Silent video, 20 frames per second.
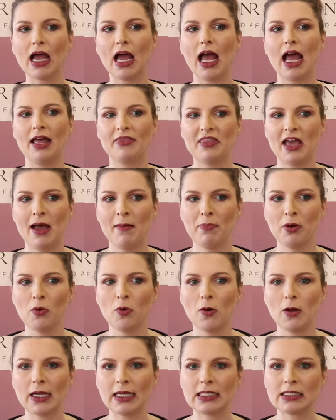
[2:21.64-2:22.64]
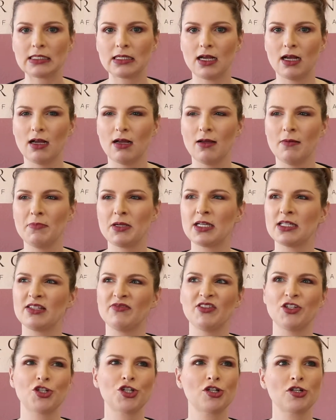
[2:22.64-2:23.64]
at that point, because of
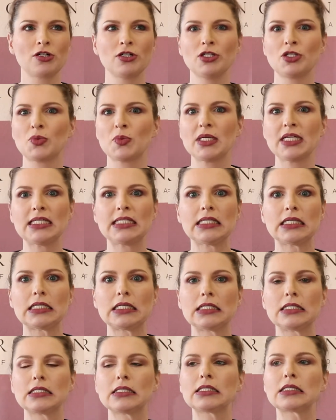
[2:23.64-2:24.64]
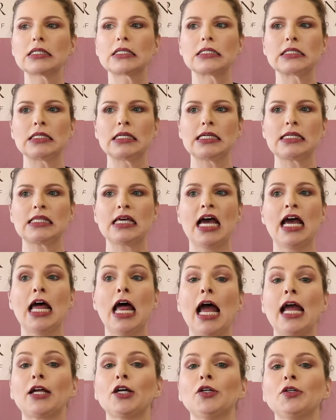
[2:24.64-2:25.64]
insurance reasons, things like that,
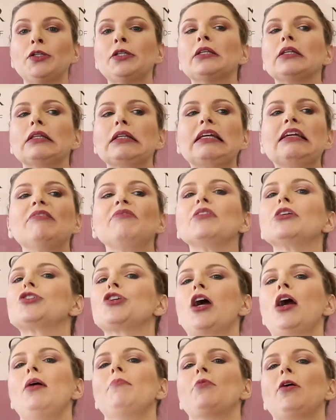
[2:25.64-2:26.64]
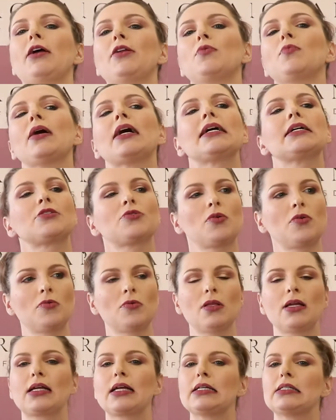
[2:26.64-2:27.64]
I couldn't leave the job right away. So
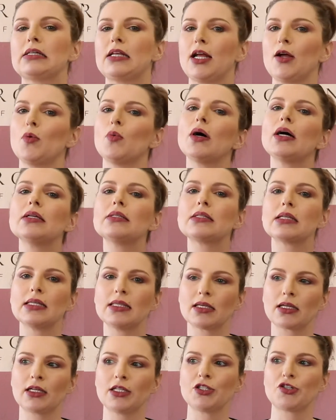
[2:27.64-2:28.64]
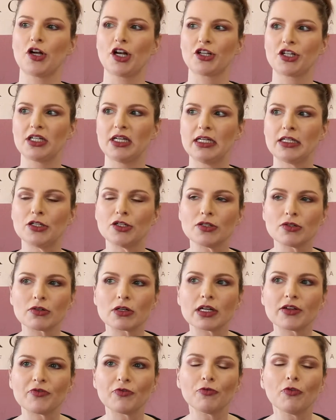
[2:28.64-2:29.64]
like I said, I was in the construction
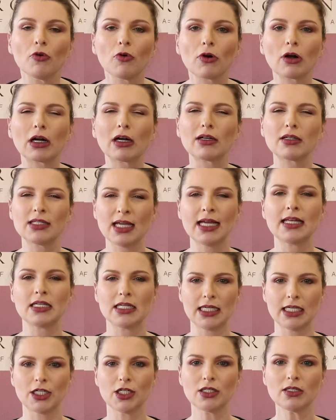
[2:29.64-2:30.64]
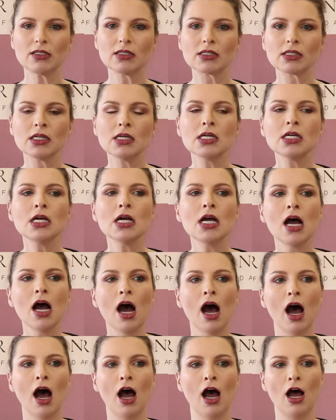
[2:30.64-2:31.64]
industry for 10 years.
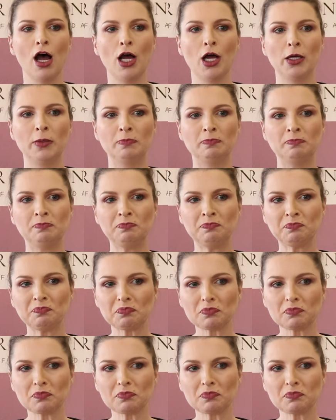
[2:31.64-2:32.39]
And